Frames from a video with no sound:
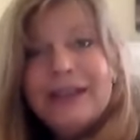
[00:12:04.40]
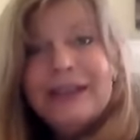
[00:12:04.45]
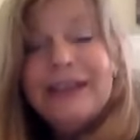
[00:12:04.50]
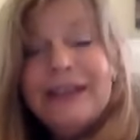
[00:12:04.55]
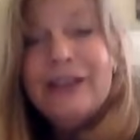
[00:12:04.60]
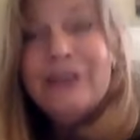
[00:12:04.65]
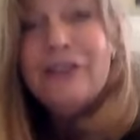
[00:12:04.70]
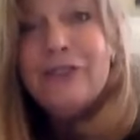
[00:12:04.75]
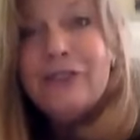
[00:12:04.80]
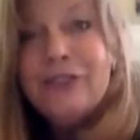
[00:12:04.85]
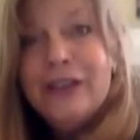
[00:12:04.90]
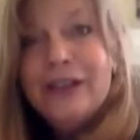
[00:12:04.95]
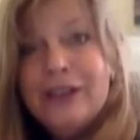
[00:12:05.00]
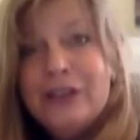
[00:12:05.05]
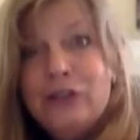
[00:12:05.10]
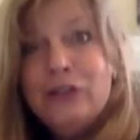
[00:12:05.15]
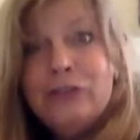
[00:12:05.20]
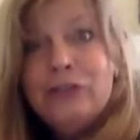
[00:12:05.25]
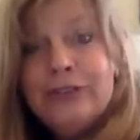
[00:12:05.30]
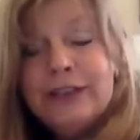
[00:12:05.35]
If
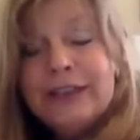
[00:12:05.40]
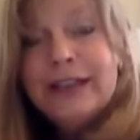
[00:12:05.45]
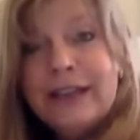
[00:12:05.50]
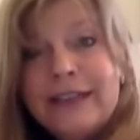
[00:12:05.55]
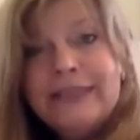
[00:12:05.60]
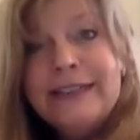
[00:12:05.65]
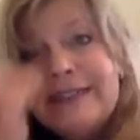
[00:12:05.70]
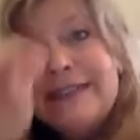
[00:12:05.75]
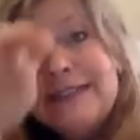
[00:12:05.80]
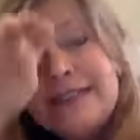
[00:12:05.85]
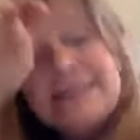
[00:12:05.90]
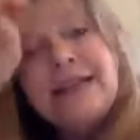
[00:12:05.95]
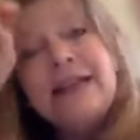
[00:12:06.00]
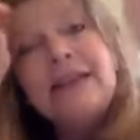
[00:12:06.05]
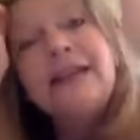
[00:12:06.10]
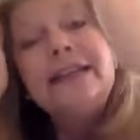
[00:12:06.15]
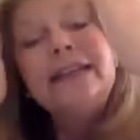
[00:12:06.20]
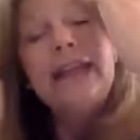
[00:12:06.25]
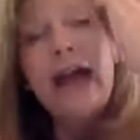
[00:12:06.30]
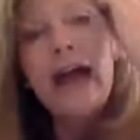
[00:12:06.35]
you feel like you need to
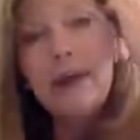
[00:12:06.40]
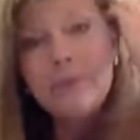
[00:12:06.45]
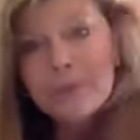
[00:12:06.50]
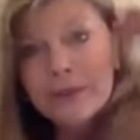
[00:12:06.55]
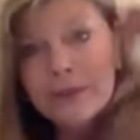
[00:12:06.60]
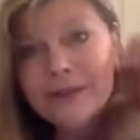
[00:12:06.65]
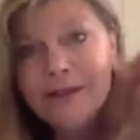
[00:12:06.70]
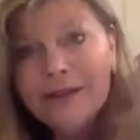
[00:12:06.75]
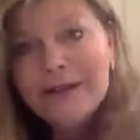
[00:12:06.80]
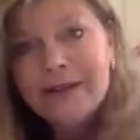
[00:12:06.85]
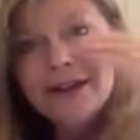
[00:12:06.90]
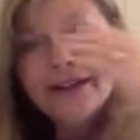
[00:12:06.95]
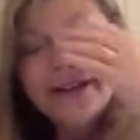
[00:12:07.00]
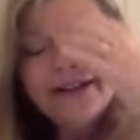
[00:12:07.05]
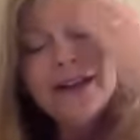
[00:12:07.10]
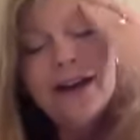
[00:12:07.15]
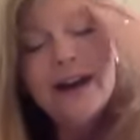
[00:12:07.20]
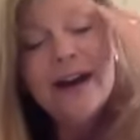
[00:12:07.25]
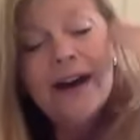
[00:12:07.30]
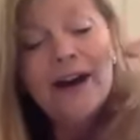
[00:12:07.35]
take a nap
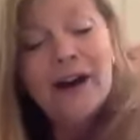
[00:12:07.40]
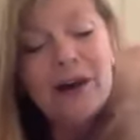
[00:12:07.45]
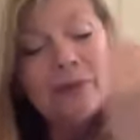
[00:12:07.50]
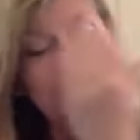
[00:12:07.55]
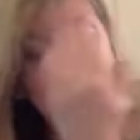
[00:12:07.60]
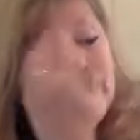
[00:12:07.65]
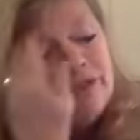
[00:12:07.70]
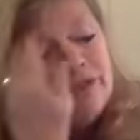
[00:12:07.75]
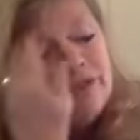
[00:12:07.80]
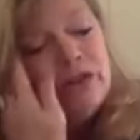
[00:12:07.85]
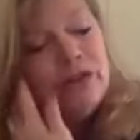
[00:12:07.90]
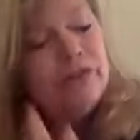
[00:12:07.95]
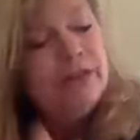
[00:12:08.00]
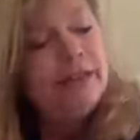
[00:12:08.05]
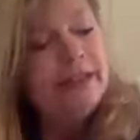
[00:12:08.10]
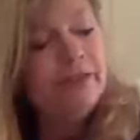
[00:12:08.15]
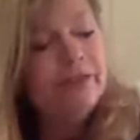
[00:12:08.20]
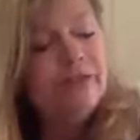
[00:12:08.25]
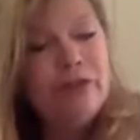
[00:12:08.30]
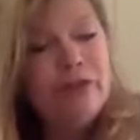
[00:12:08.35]
after you've
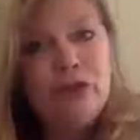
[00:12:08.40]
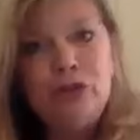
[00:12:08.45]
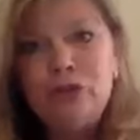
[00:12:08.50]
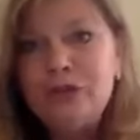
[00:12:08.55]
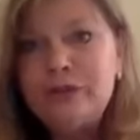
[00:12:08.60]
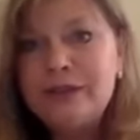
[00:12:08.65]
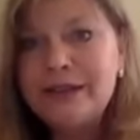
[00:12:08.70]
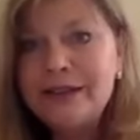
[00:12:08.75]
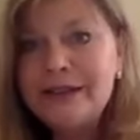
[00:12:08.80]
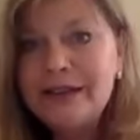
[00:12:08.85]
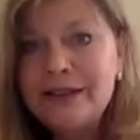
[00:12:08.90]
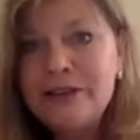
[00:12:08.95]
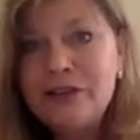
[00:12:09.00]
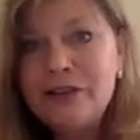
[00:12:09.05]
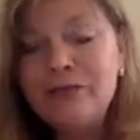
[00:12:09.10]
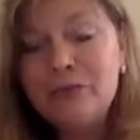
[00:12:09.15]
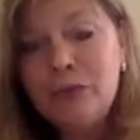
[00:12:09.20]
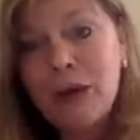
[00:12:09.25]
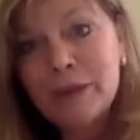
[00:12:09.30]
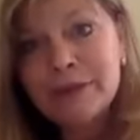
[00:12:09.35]
eaten food, then
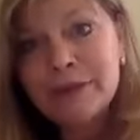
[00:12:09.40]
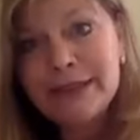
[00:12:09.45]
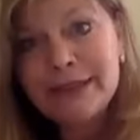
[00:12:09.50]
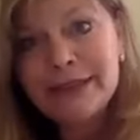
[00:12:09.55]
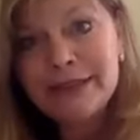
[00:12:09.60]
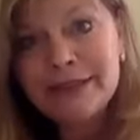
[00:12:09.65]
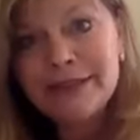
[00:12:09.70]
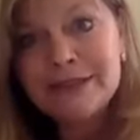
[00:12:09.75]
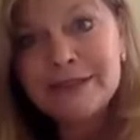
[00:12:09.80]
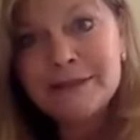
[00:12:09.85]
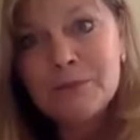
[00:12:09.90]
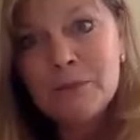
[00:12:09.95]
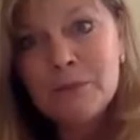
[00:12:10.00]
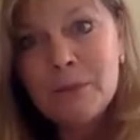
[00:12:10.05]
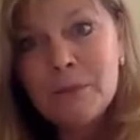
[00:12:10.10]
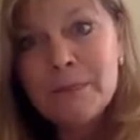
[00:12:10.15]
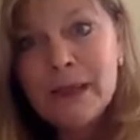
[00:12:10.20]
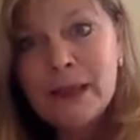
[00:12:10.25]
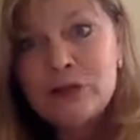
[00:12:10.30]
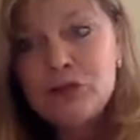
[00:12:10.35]
you've probably eaten
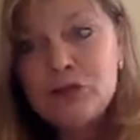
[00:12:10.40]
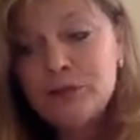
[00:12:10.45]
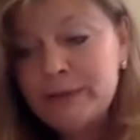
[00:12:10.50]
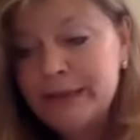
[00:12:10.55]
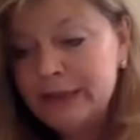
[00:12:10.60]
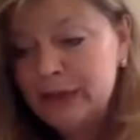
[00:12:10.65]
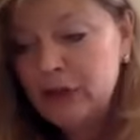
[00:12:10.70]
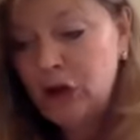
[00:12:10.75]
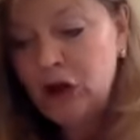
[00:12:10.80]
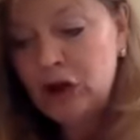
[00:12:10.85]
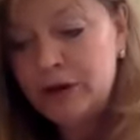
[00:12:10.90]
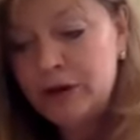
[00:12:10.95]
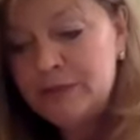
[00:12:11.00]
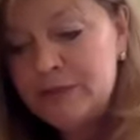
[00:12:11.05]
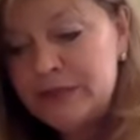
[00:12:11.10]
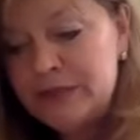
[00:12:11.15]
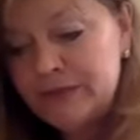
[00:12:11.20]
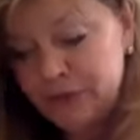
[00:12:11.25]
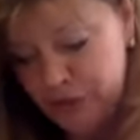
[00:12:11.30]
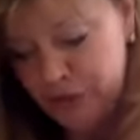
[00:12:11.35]
too many
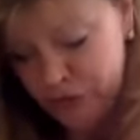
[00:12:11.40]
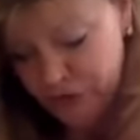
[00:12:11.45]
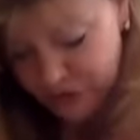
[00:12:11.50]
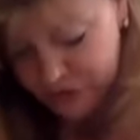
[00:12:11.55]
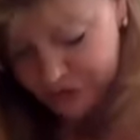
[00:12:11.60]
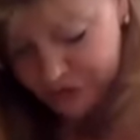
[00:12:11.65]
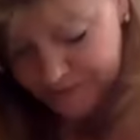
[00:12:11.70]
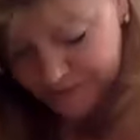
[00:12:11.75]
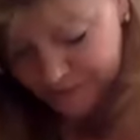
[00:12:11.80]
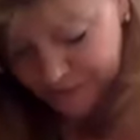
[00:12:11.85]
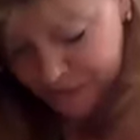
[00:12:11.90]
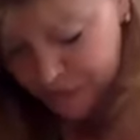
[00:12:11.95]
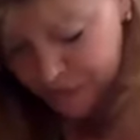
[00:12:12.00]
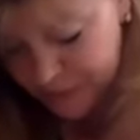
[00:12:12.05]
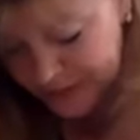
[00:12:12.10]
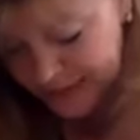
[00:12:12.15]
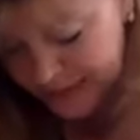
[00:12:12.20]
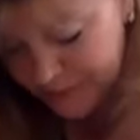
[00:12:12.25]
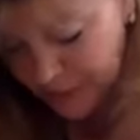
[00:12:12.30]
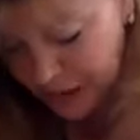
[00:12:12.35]
carbs for your
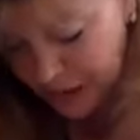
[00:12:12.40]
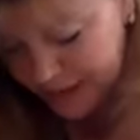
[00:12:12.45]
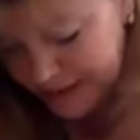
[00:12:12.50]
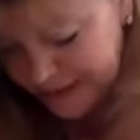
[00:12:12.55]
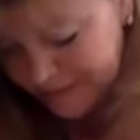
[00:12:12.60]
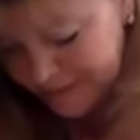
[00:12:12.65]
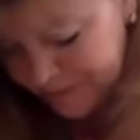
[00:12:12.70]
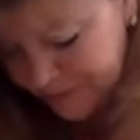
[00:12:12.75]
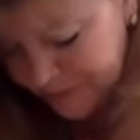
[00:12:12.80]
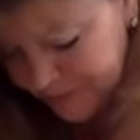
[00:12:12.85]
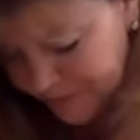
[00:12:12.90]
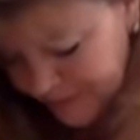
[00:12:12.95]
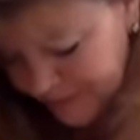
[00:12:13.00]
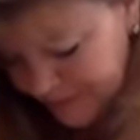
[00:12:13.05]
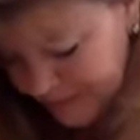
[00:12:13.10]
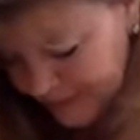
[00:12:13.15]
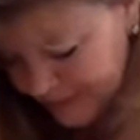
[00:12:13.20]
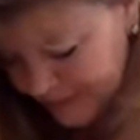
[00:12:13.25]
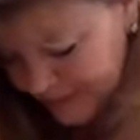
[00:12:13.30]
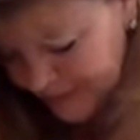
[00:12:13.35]
unique body,
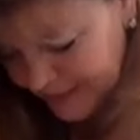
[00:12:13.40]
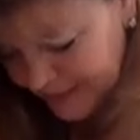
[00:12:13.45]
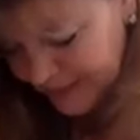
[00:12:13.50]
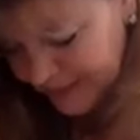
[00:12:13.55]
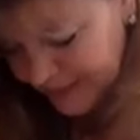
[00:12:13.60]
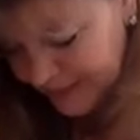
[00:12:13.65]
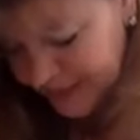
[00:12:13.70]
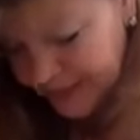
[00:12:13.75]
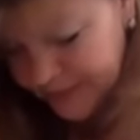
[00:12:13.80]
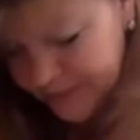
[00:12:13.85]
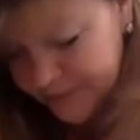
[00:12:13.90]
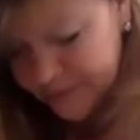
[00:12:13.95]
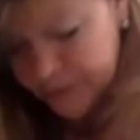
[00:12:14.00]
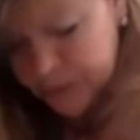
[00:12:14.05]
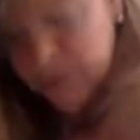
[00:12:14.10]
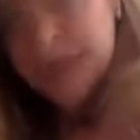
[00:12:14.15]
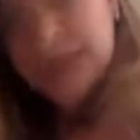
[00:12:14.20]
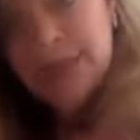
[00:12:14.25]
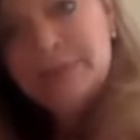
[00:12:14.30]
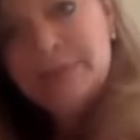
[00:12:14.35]

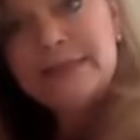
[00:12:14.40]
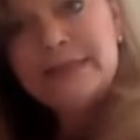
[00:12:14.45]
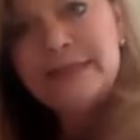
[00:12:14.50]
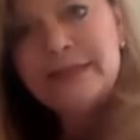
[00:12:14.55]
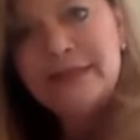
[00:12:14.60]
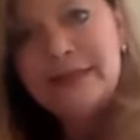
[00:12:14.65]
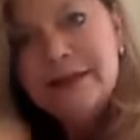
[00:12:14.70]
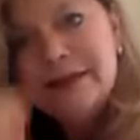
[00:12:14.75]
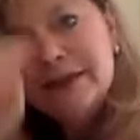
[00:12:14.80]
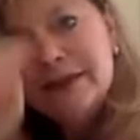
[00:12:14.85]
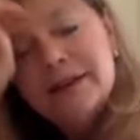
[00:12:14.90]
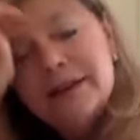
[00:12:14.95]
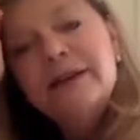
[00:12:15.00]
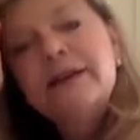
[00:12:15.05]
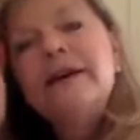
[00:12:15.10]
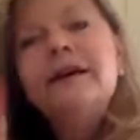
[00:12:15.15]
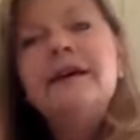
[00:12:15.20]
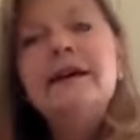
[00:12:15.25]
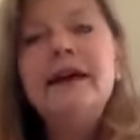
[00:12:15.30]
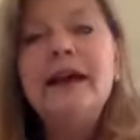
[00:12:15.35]
or empty
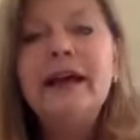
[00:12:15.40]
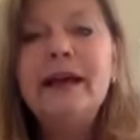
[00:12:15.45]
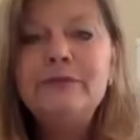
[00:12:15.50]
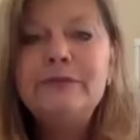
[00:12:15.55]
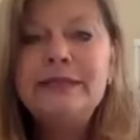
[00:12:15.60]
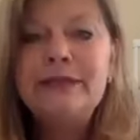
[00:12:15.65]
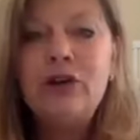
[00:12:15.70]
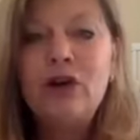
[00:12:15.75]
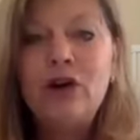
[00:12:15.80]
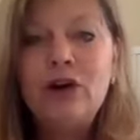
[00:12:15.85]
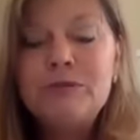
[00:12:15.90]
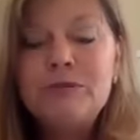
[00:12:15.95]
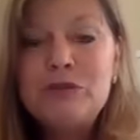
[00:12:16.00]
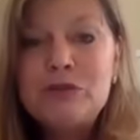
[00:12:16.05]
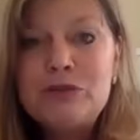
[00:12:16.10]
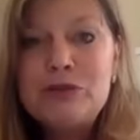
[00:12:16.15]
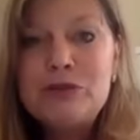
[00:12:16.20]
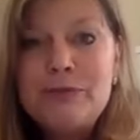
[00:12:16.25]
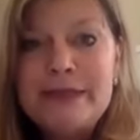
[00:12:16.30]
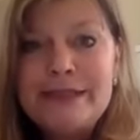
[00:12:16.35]
carbs,
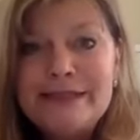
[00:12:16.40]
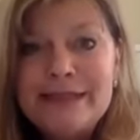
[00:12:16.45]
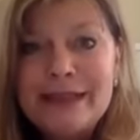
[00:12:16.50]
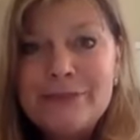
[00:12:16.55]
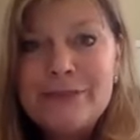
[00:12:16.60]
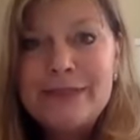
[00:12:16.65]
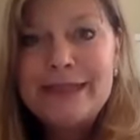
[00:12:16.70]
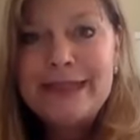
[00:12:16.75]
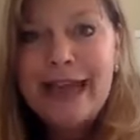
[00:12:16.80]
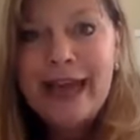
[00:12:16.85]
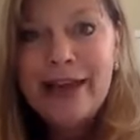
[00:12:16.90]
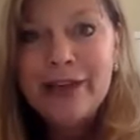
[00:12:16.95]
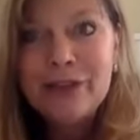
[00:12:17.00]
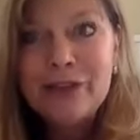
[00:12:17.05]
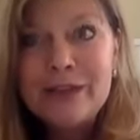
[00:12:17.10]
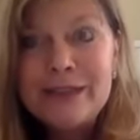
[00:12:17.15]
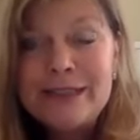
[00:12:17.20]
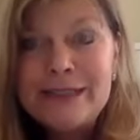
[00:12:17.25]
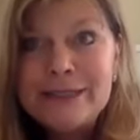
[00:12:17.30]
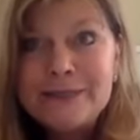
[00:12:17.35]
which means empty
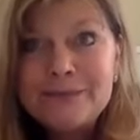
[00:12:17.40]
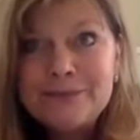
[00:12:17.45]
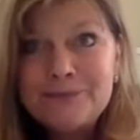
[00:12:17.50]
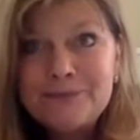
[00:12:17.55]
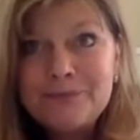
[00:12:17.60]
calories.